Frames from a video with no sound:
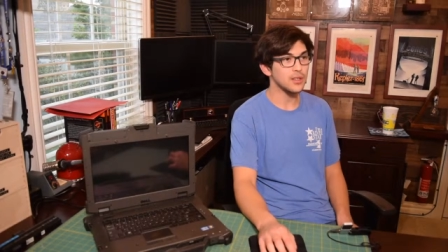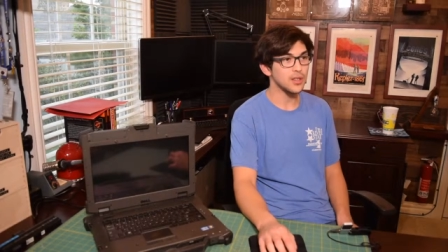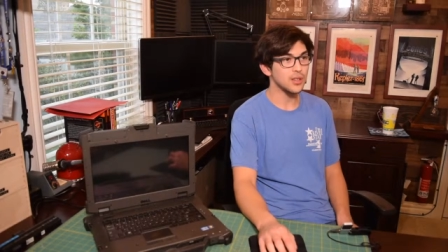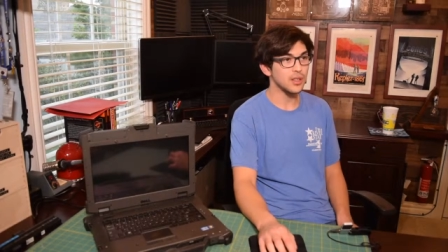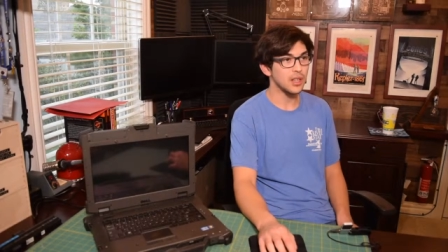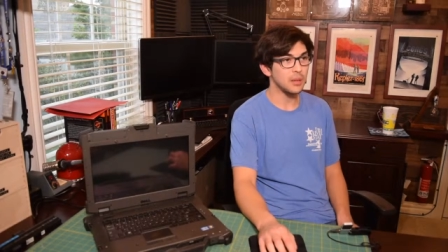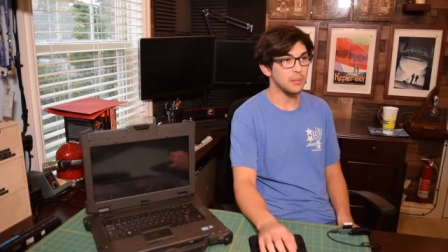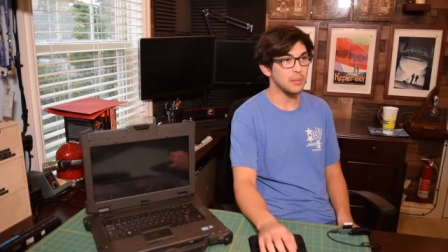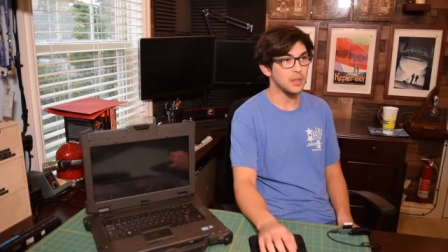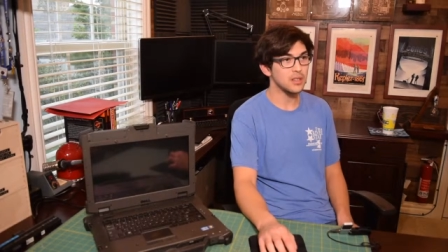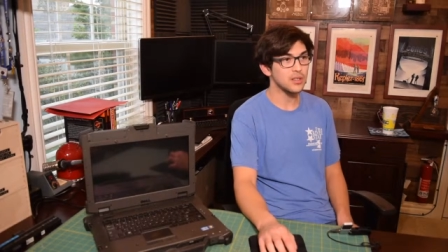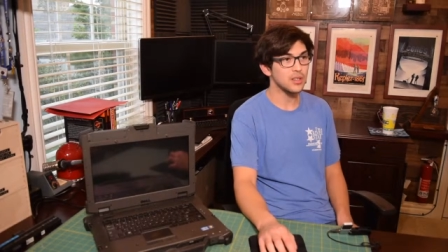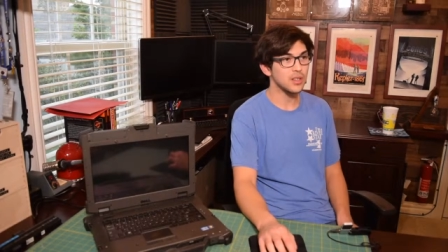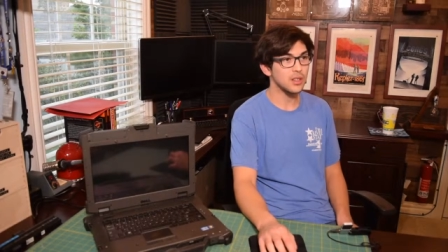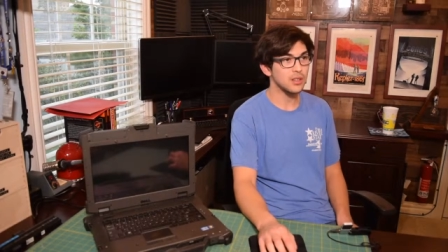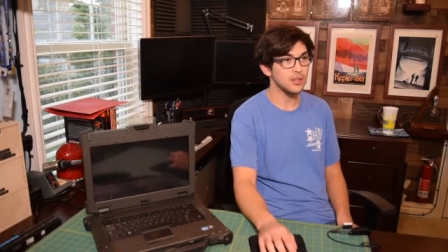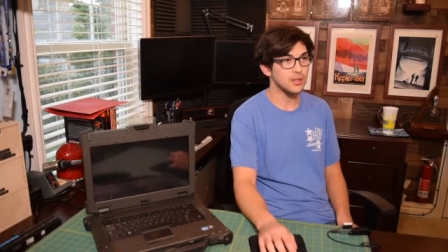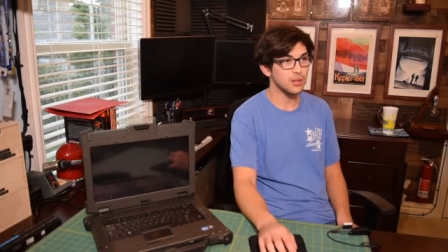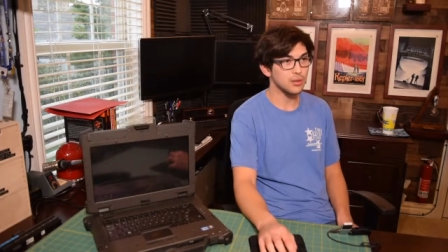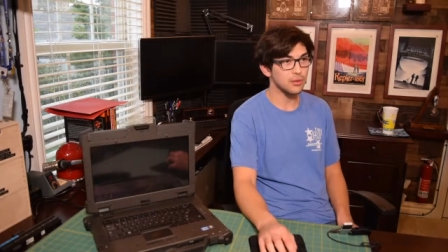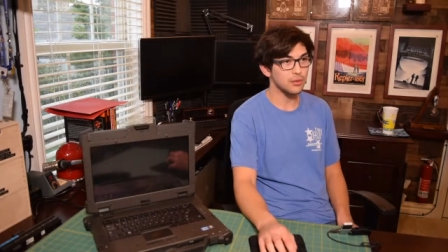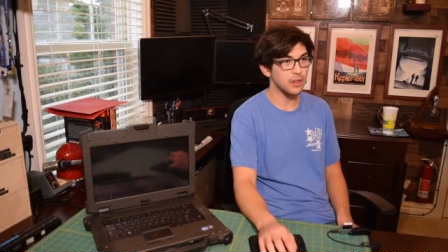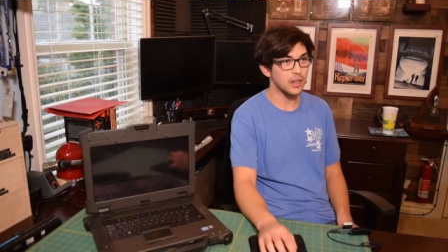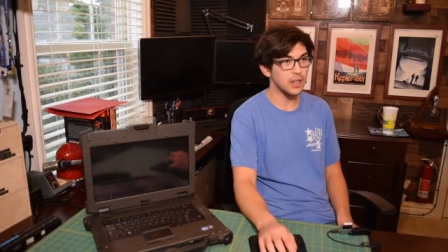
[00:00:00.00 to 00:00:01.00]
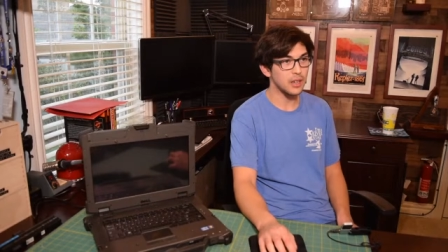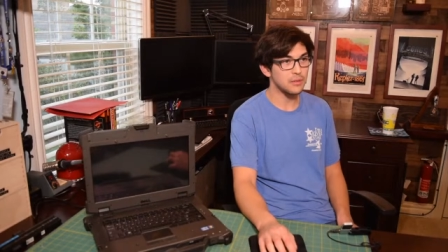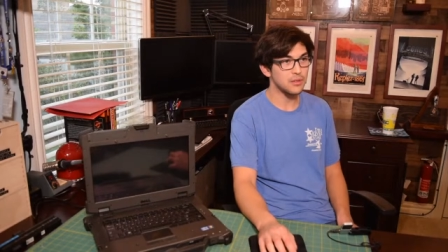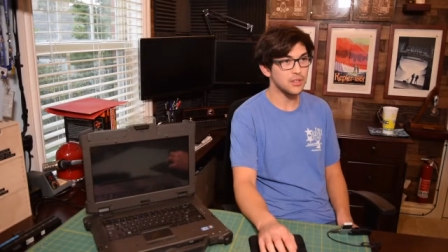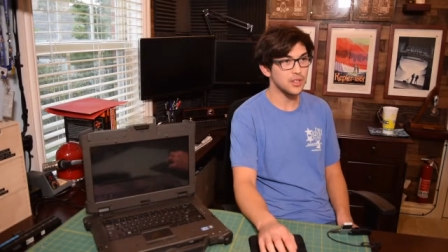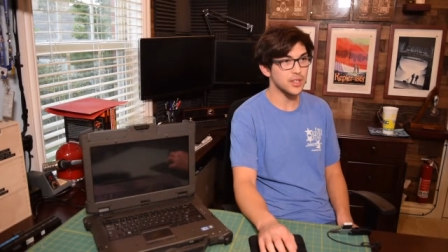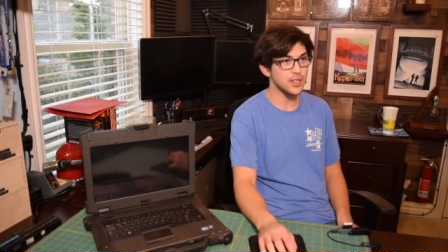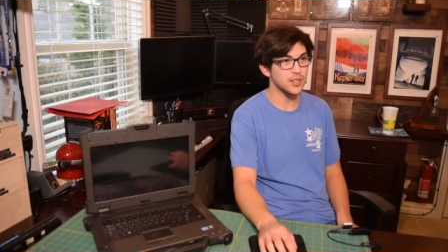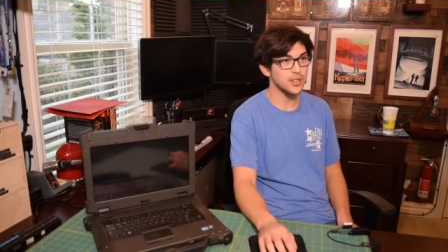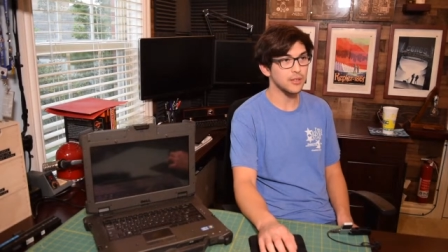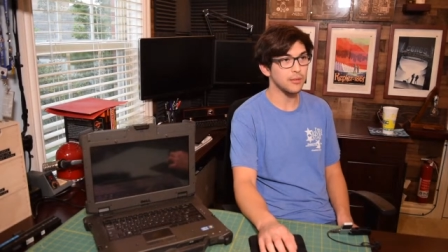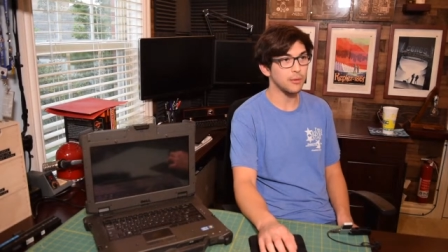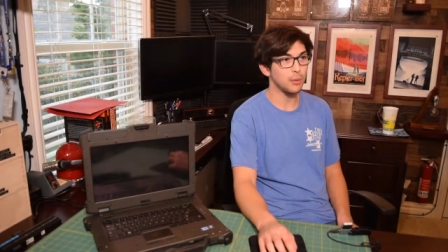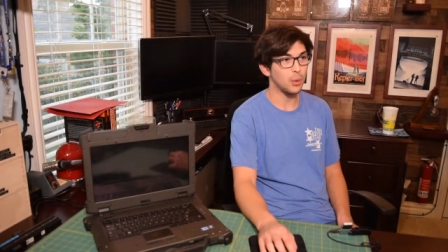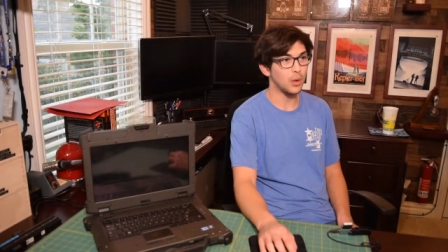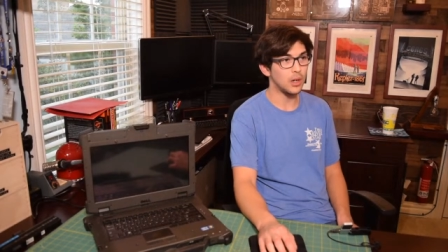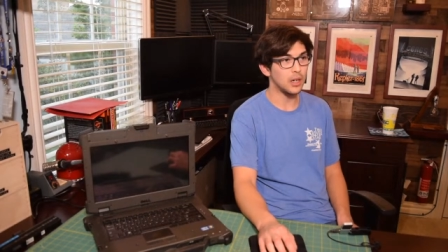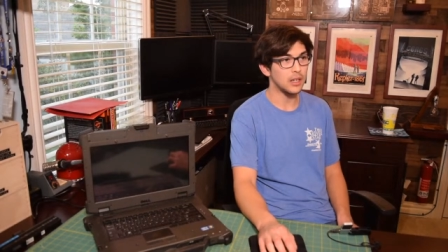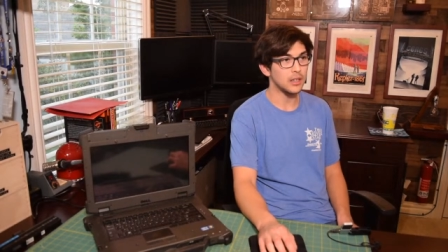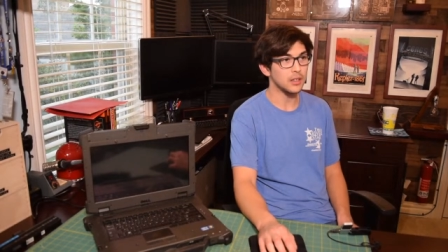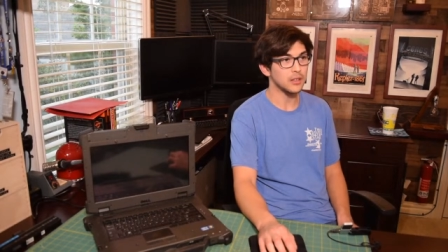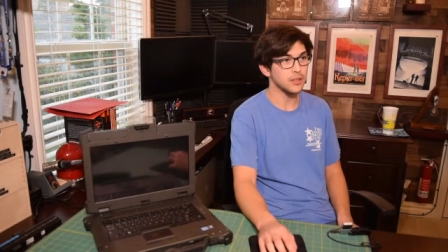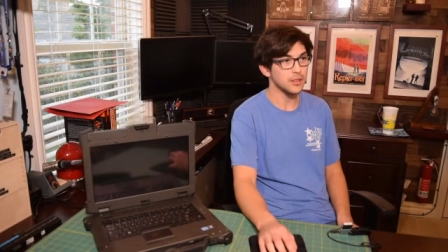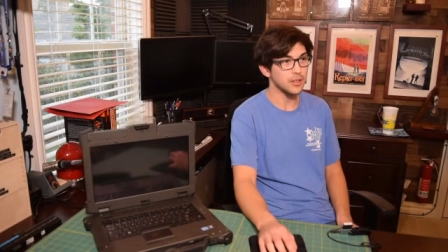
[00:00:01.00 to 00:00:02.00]
so that means it can survive jets of
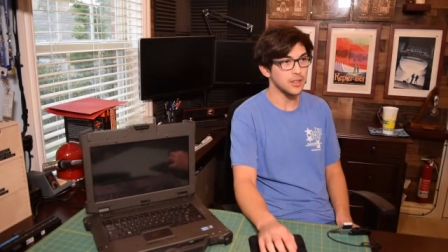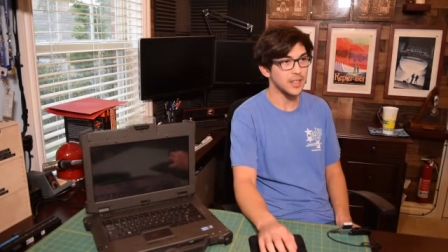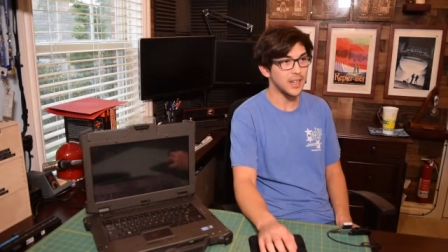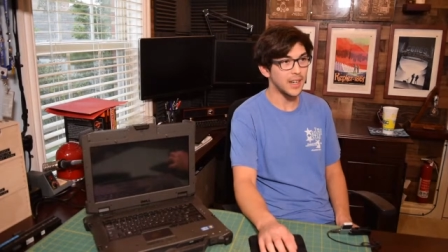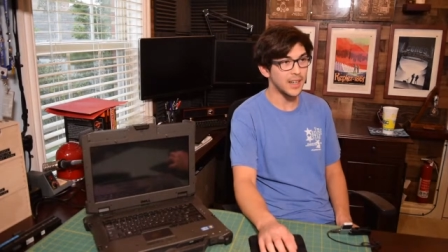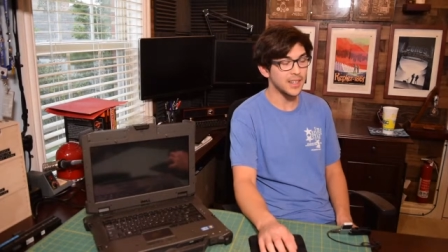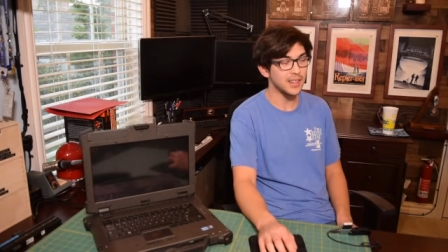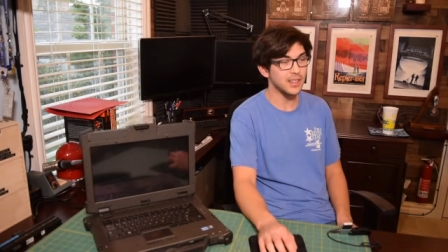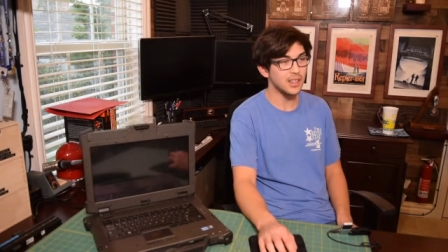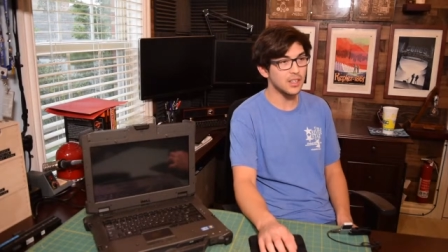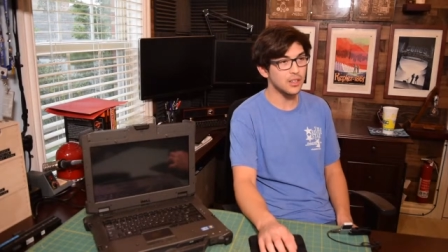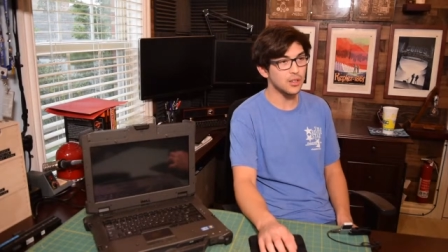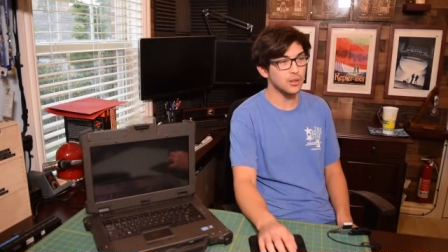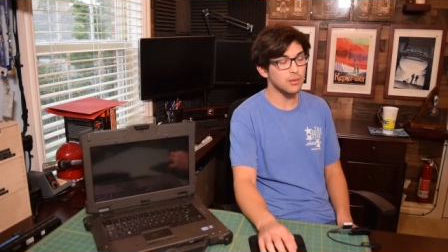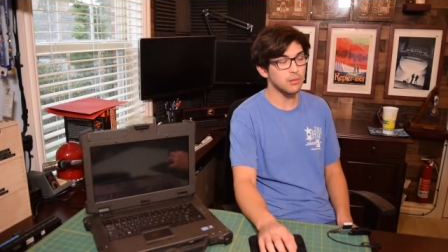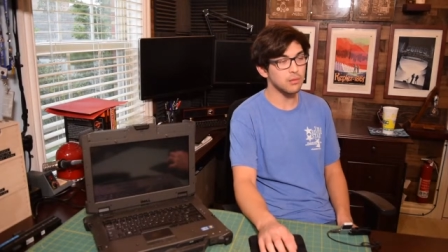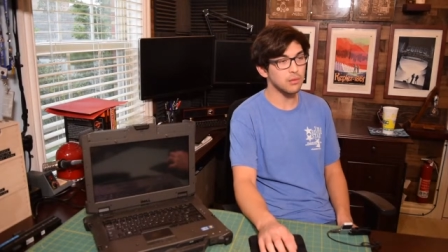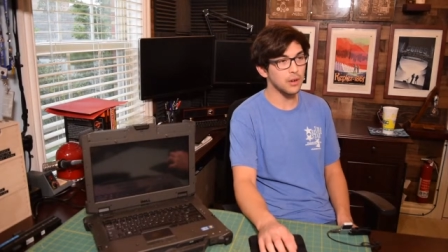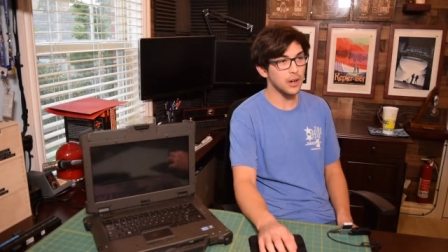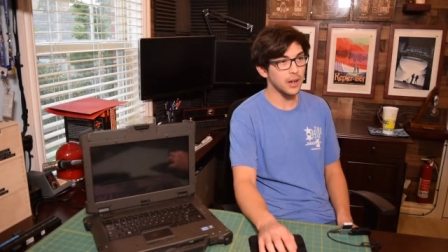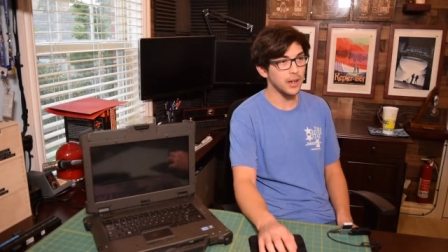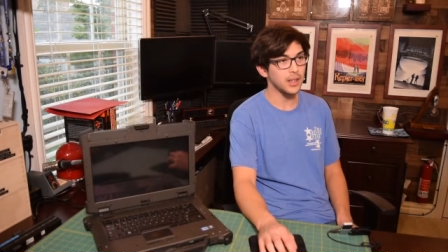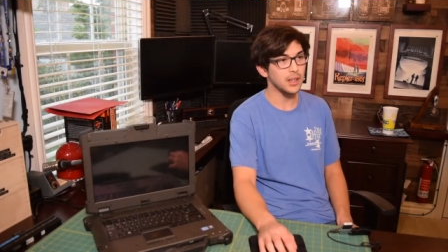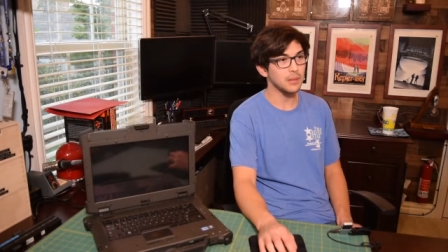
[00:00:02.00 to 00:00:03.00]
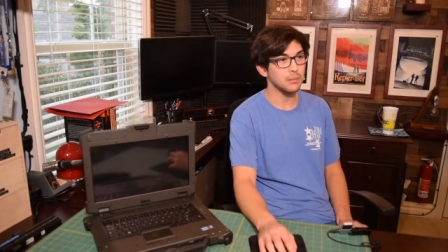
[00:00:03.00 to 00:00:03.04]
water. Yeah, I think you're right.